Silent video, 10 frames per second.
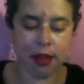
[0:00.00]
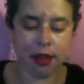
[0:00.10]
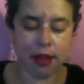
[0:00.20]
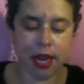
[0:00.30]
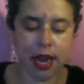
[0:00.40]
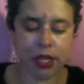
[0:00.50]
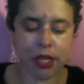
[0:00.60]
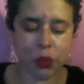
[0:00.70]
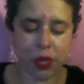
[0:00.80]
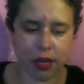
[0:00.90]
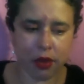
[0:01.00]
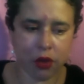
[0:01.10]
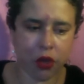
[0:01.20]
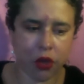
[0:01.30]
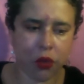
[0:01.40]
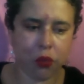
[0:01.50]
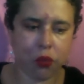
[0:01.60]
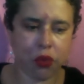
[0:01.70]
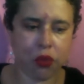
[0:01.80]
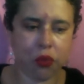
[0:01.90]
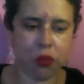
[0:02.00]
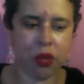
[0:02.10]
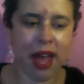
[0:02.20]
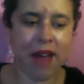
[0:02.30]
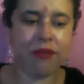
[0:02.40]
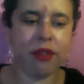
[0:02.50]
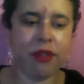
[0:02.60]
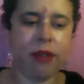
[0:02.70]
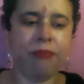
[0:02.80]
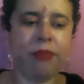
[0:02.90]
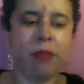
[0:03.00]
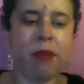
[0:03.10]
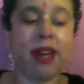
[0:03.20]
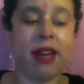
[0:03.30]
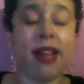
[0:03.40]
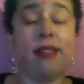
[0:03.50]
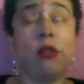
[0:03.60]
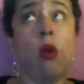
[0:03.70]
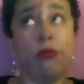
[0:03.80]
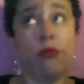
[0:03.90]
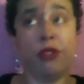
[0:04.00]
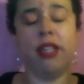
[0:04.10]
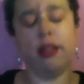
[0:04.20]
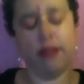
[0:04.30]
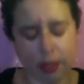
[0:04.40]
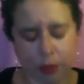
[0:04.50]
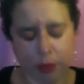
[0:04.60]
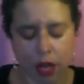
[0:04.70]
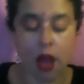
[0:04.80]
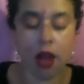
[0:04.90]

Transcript: Next week, we'll have the podcast hopefully available,